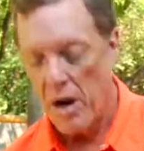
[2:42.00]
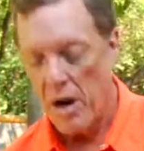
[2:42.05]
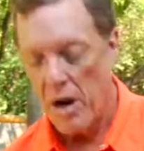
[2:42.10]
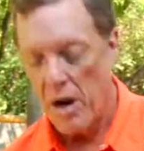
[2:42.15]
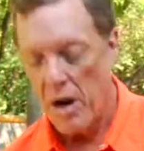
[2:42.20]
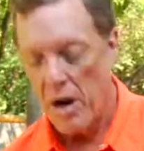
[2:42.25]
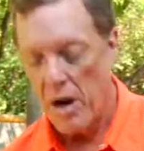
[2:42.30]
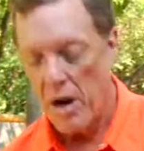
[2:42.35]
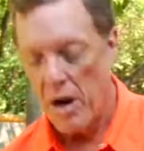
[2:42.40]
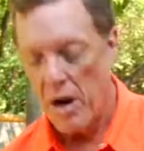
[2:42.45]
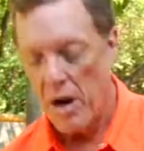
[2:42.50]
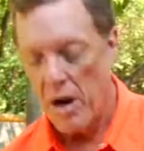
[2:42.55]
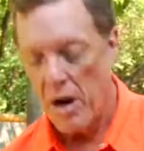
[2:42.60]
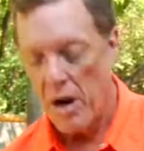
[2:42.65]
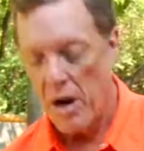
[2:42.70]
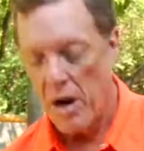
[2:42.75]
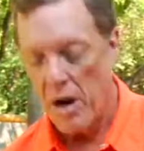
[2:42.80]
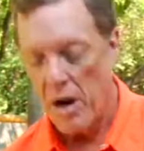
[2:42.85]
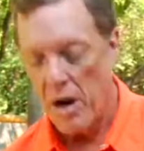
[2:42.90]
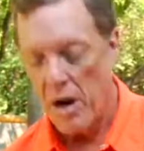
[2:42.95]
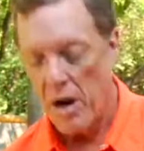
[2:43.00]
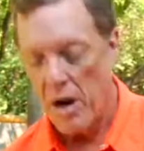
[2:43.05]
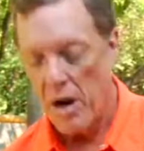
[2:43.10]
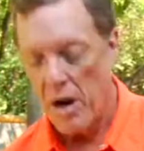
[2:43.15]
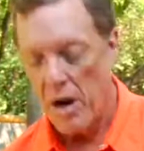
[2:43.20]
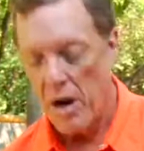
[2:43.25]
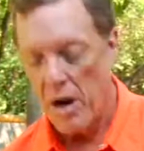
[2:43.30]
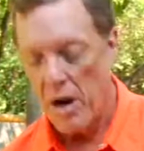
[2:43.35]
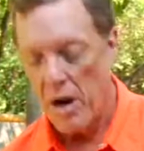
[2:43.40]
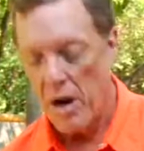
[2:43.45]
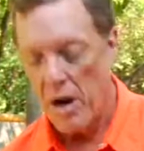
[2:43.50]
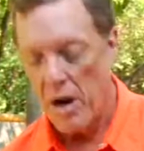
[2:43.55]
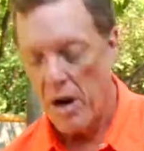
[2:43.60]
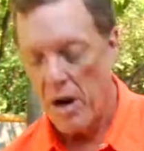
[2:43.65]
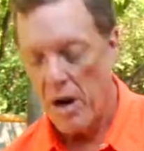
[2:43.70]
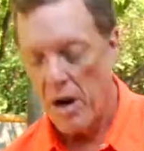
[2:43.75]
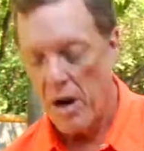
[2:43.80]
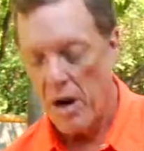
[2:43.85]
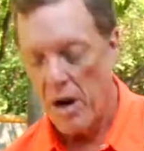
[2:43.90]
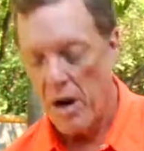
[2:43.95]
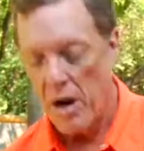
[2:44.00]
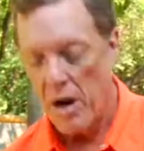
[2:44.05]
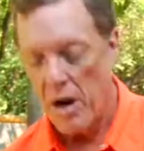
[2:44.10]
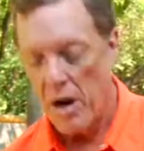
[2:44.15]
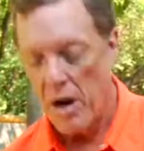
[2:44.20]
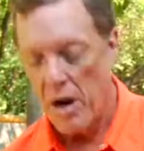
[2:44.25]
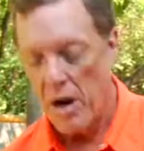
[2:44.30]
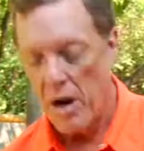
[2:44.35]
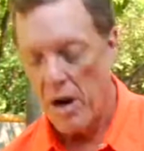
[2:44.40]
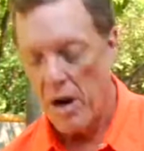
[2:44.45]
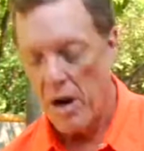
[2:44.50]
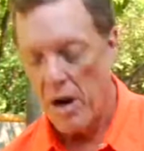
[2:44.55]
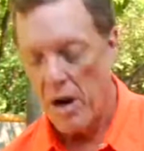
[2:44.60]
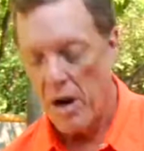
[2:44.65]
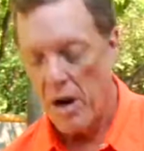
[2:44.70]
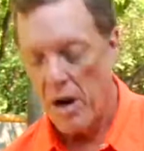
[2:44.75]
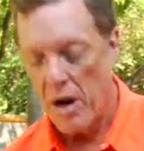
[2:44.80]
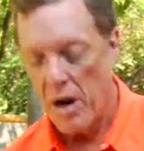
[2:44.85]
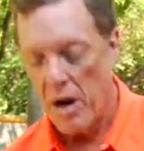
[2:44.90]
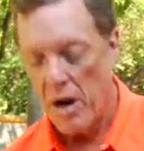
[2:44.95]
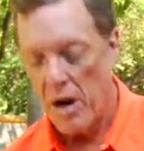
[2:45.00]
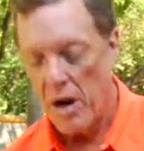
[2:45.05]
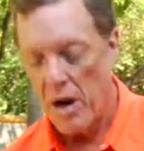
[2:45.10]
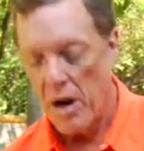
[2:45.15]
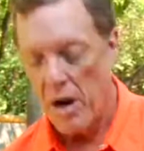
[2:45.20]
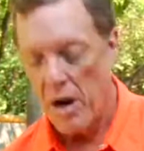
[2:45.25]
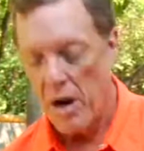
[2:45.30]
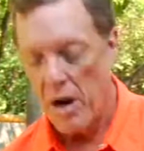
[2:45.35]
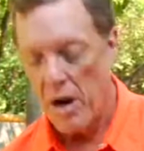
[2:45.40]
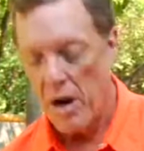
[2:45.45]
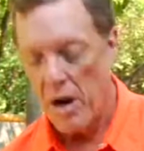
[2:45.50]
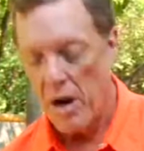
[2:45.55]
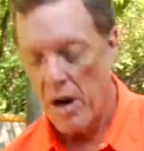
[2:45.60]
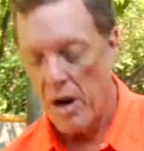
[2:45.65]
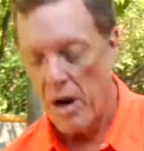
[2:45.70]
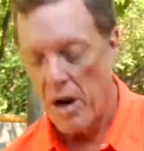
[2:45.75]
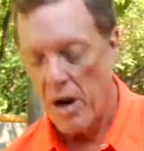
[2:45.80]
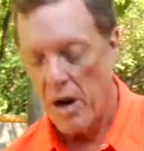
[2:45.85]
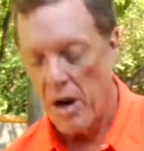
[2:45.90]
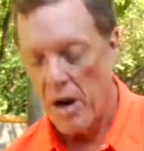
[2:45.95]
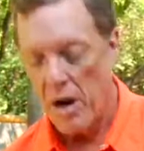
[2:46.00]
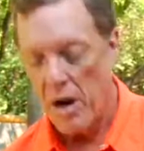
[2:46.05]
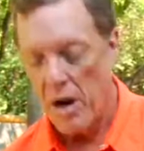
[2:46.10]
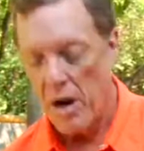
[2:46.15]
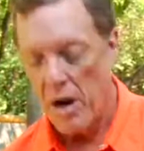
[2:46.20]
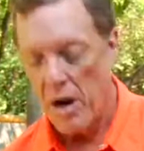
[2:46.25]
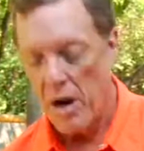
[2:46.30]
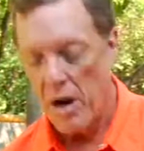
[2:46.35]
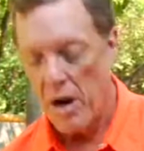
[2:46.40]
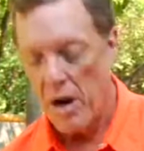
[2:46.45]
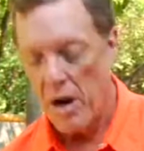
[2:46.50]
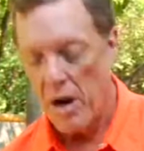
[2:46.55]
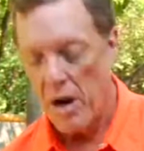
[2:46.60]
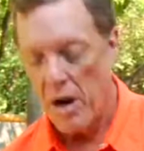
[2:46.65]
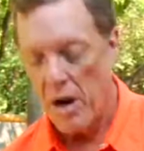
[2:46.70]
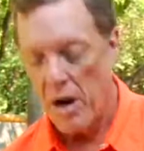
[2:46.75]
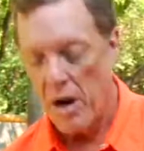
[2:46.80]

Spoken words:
(silence)